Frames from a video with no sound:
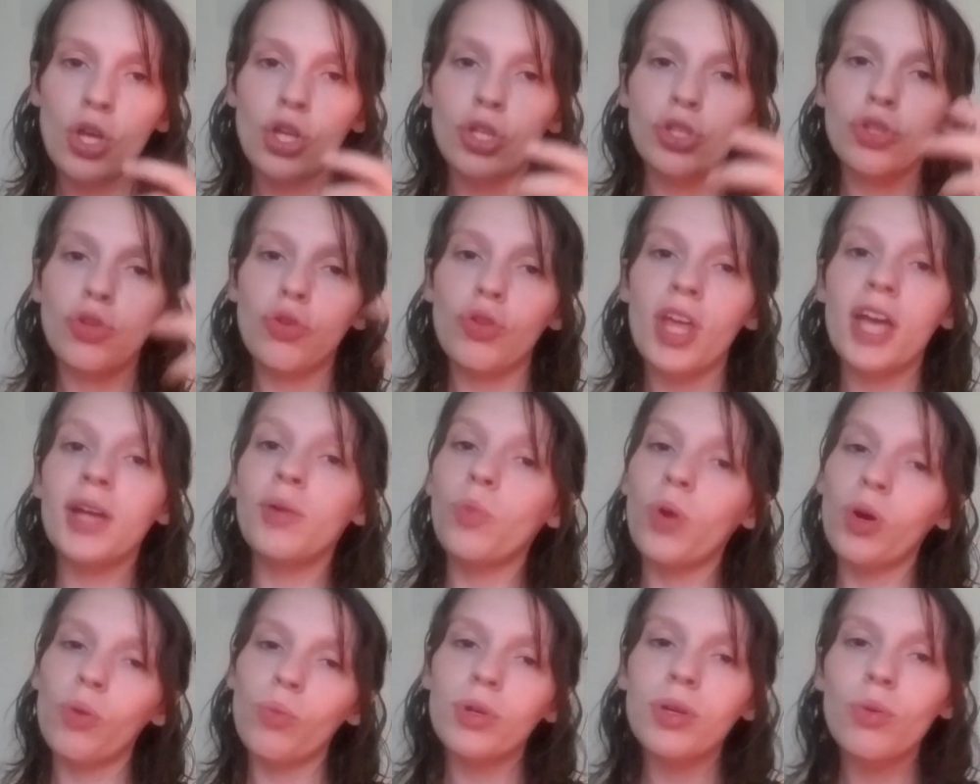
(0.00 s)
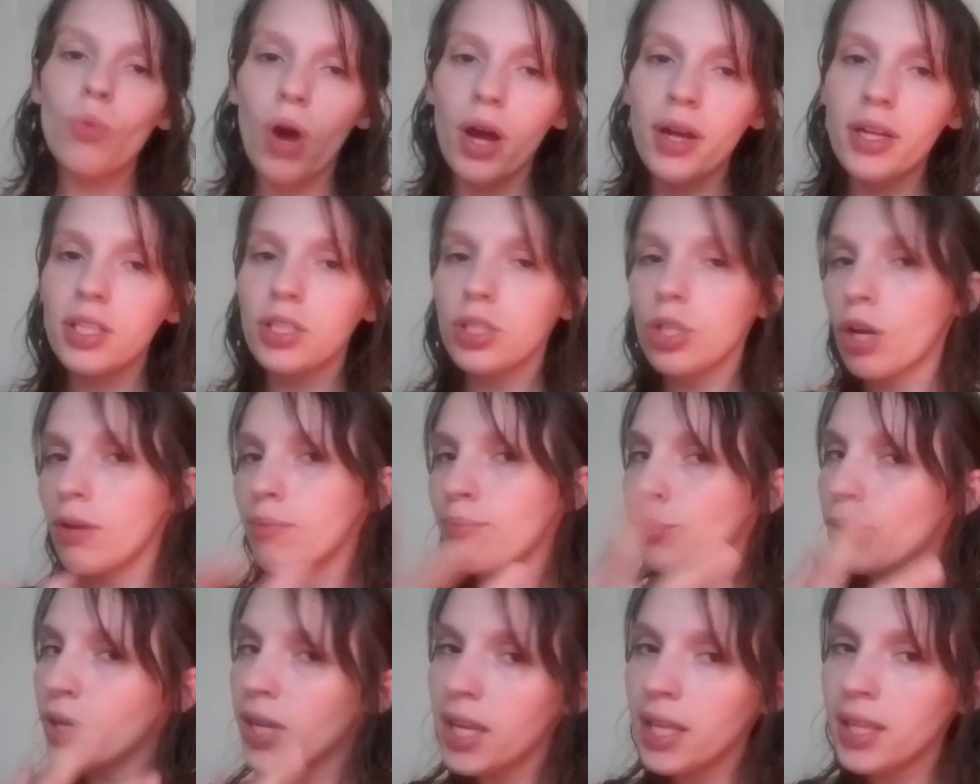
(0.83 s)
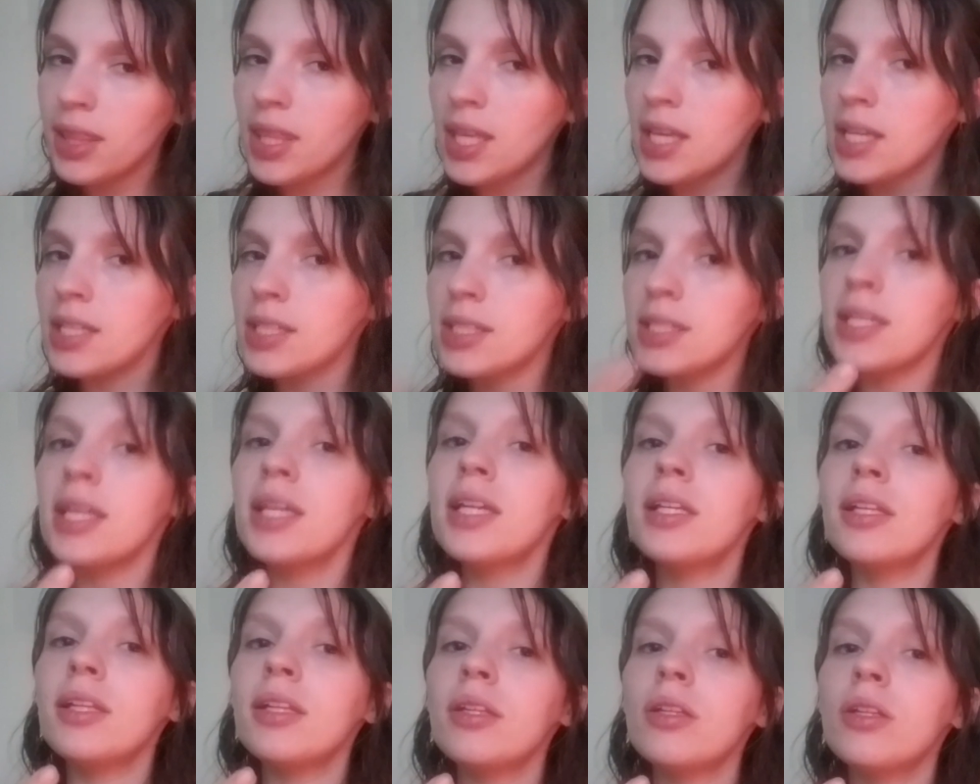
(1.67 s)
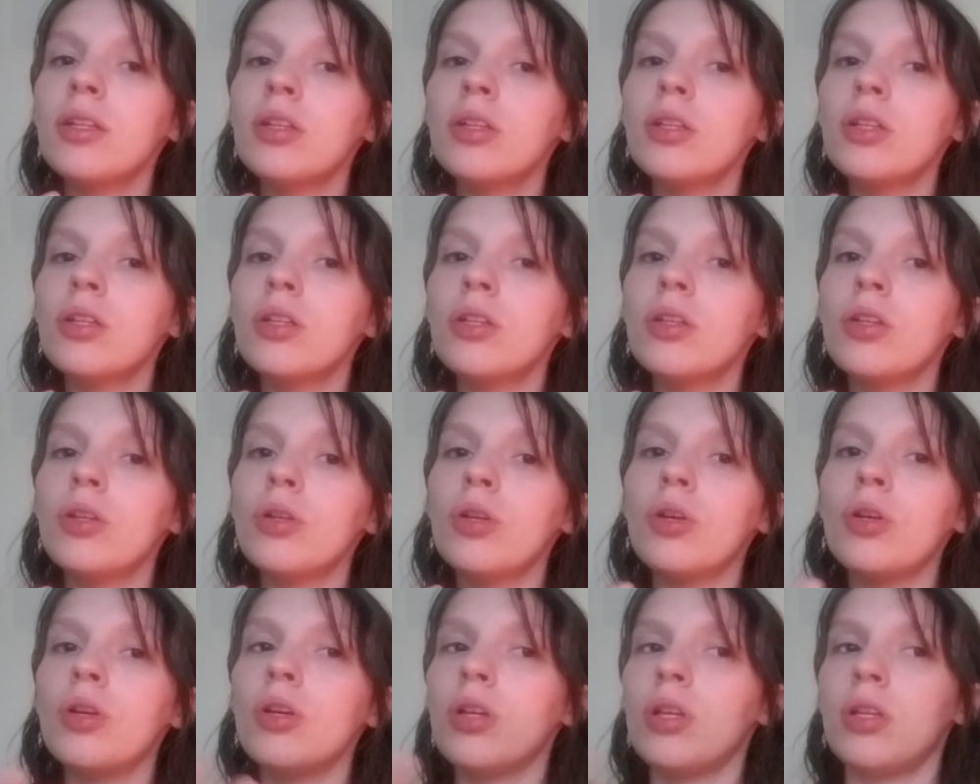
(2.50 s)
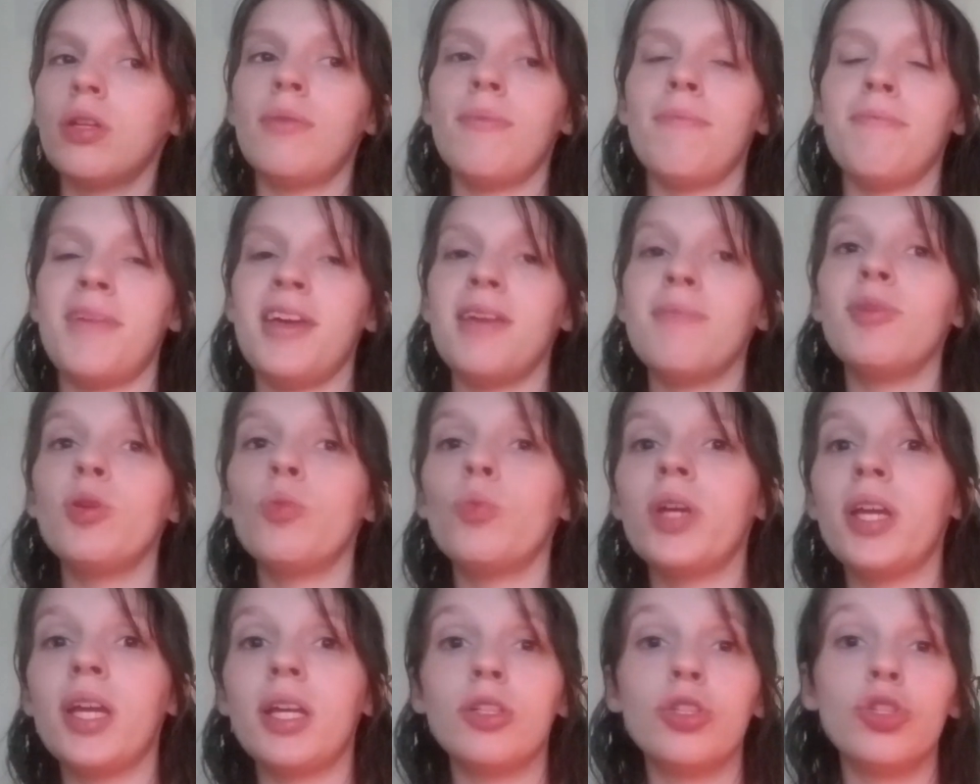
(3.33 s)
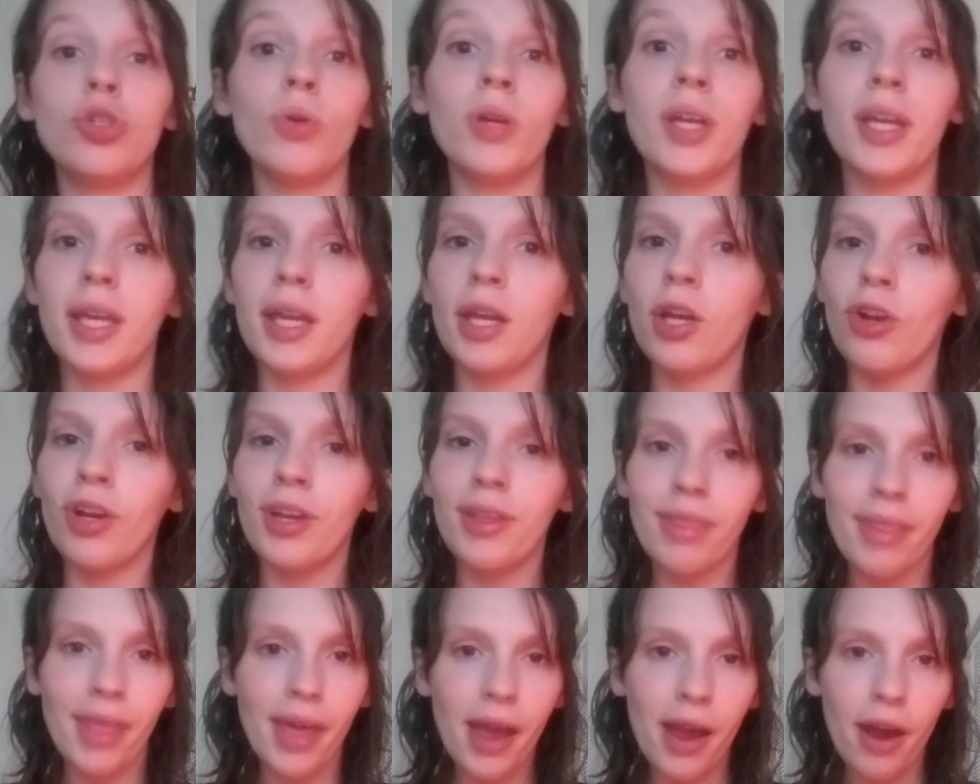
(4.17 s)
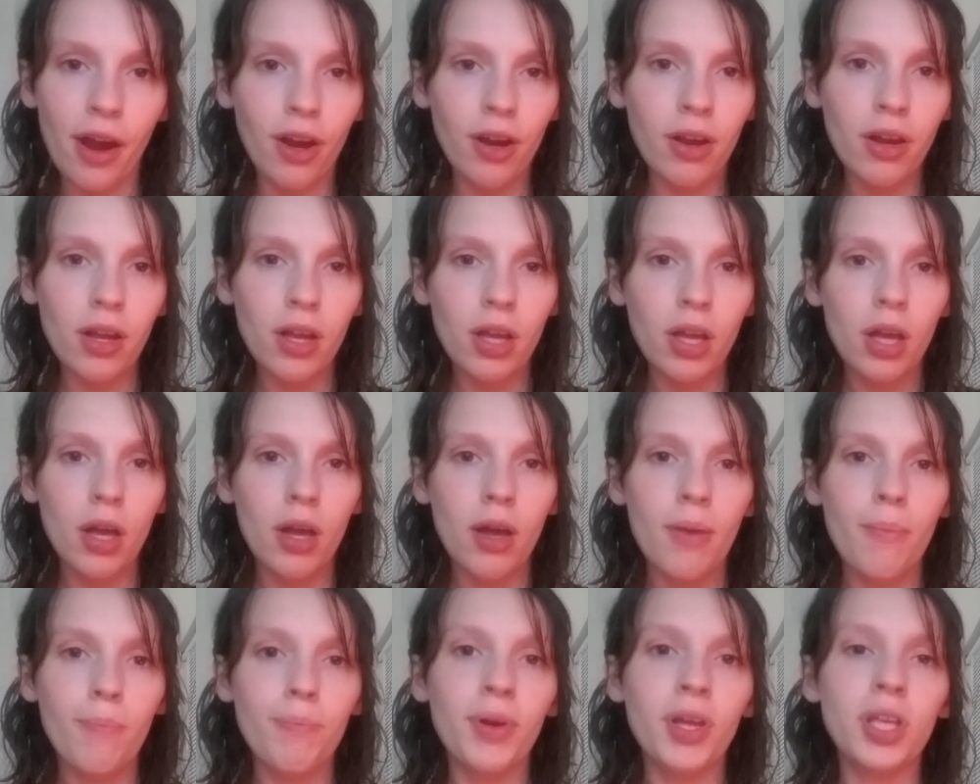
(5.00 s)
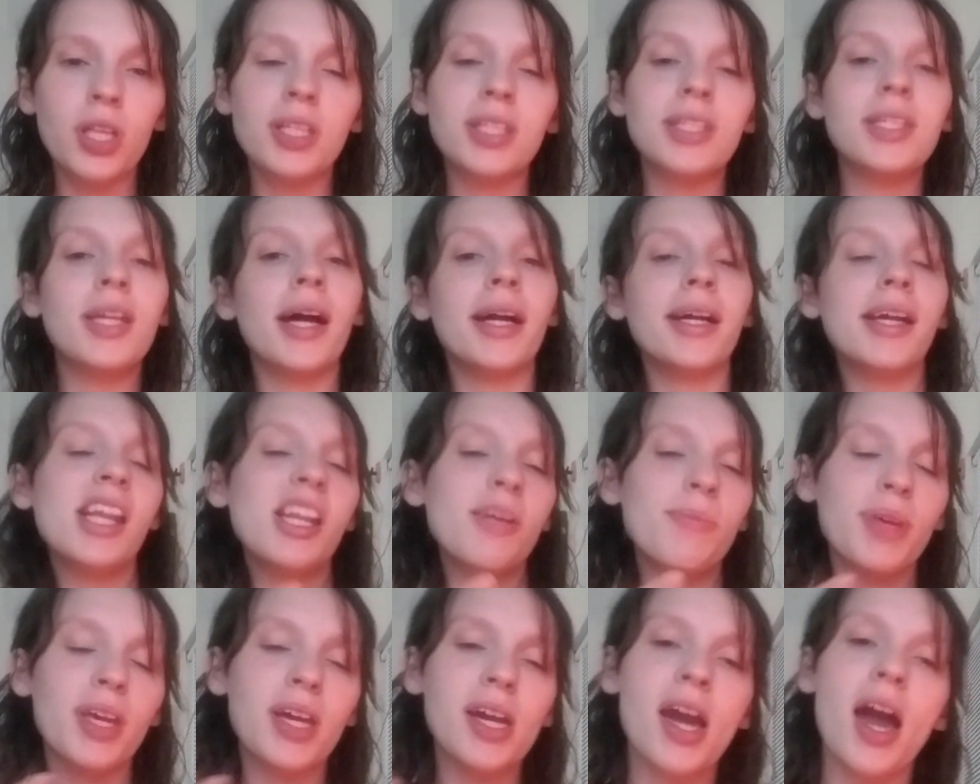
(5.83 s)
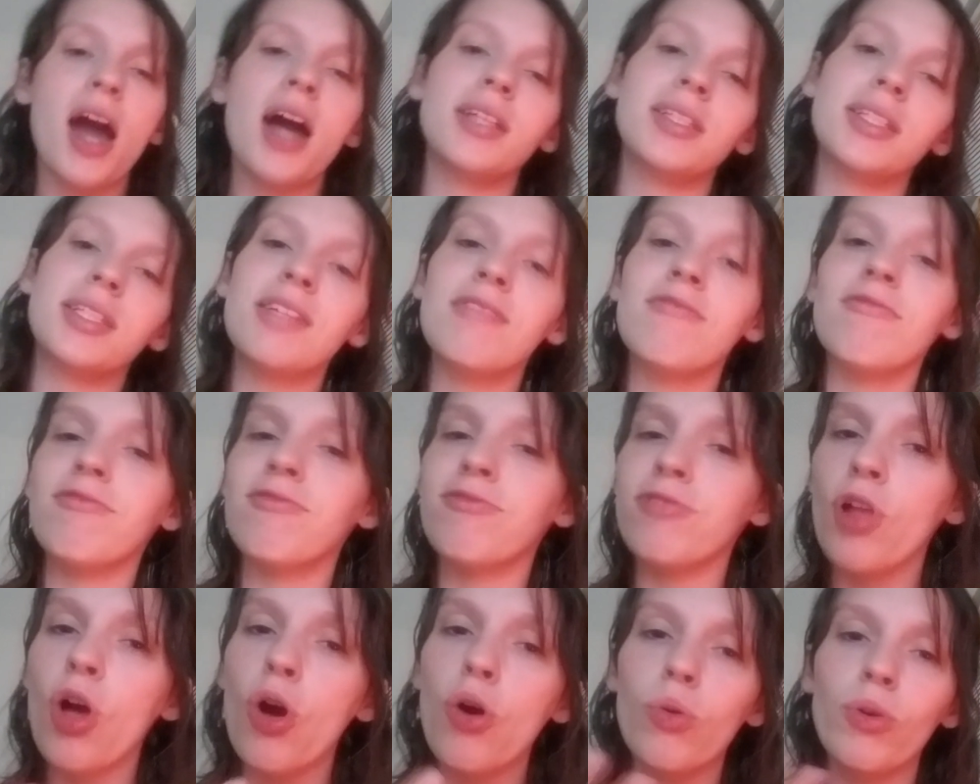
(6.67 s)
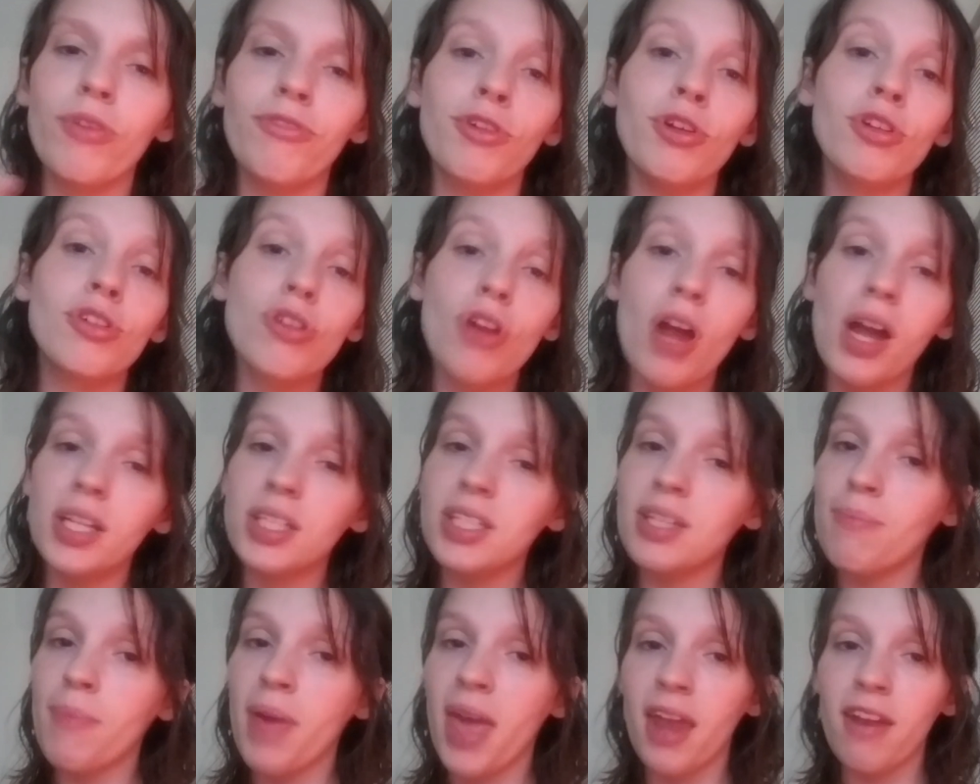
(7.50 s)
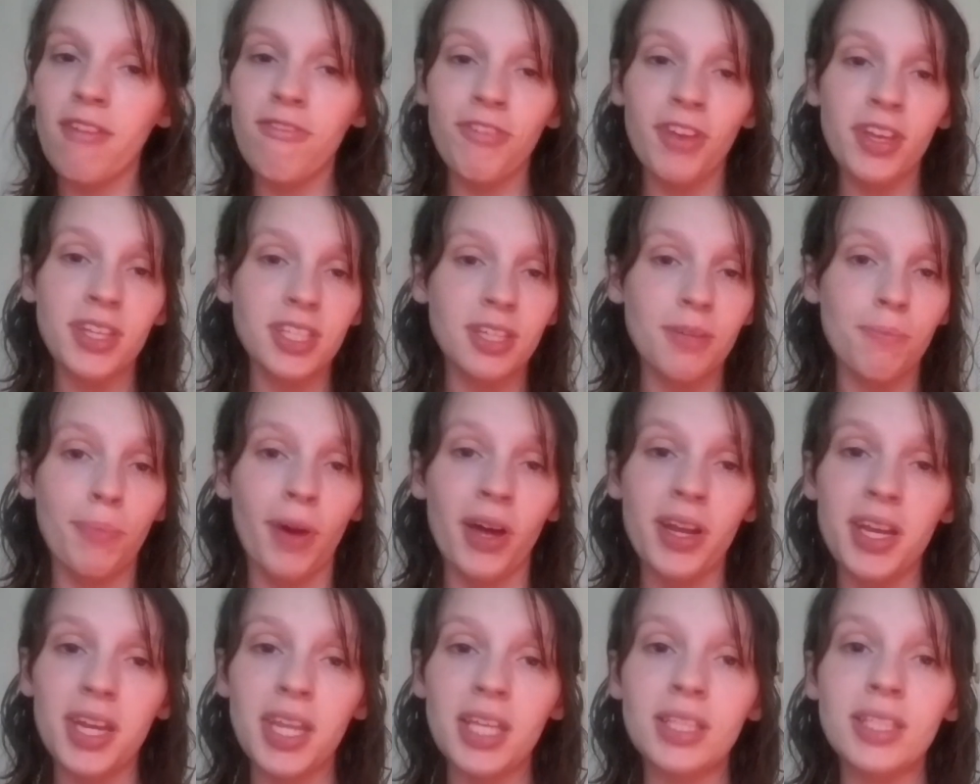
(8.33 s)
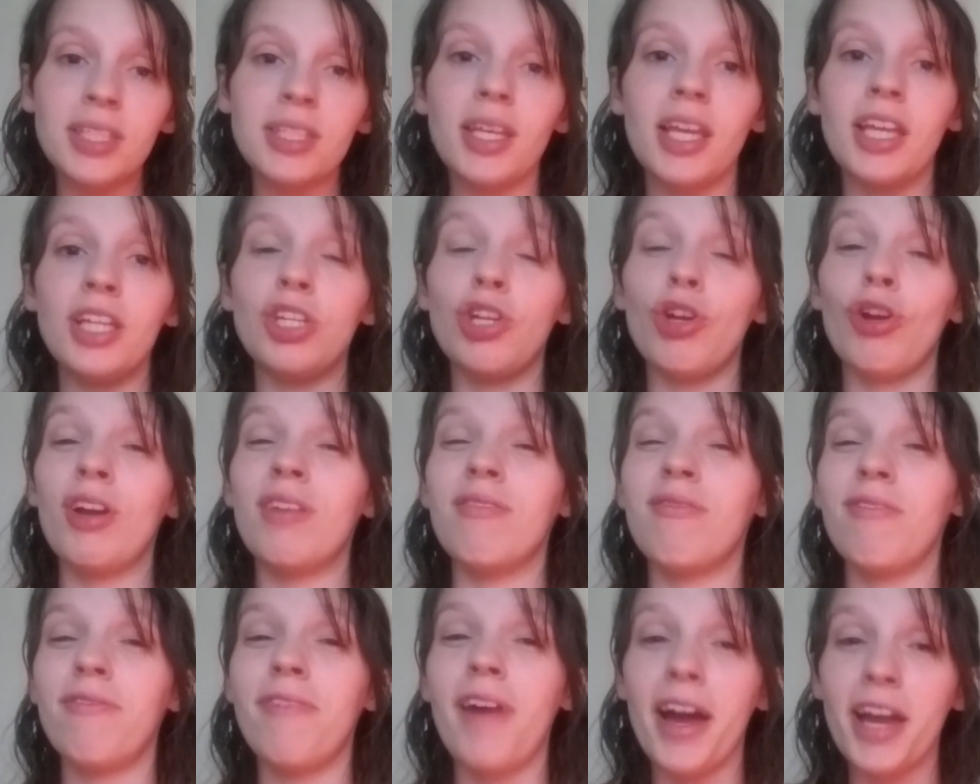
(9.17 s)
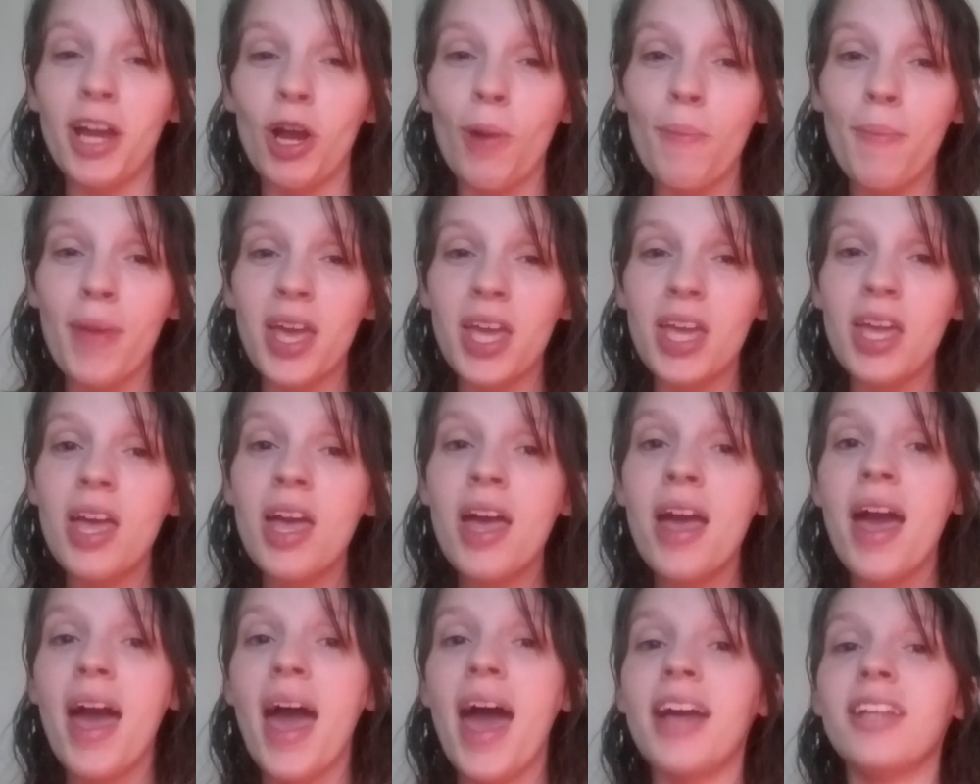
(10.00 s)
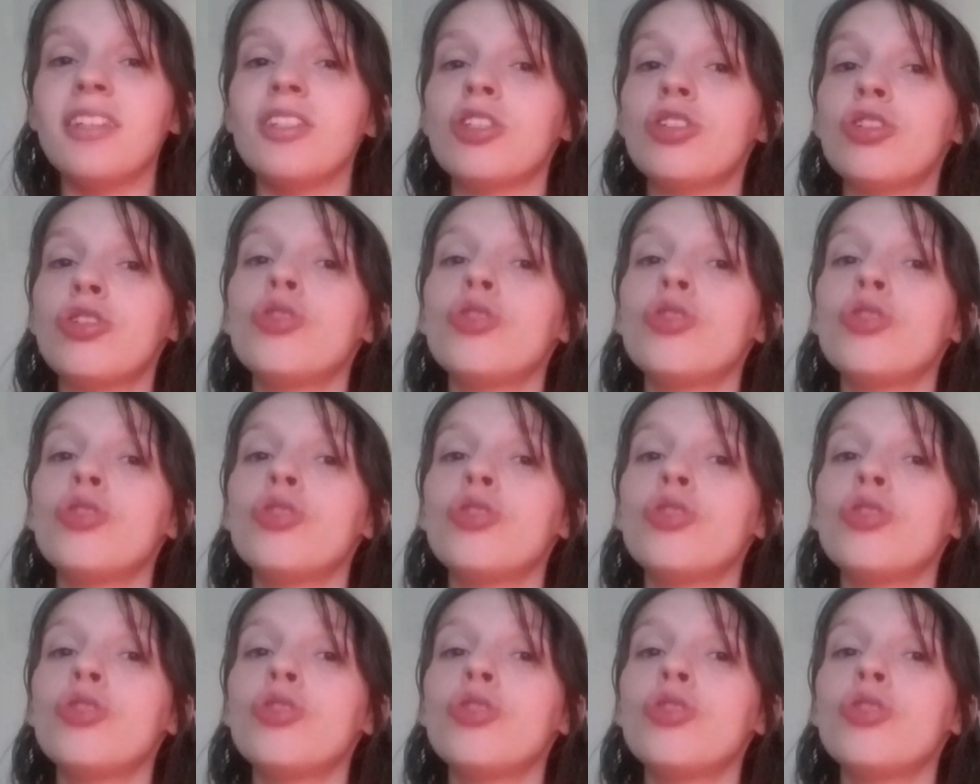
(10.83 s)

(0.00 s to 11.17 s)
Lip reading: So then when we want to start bringing things in, maybe we can do it here and there, but it's not going to be a constant flow. If you're trying to manifest abundance and your environment has just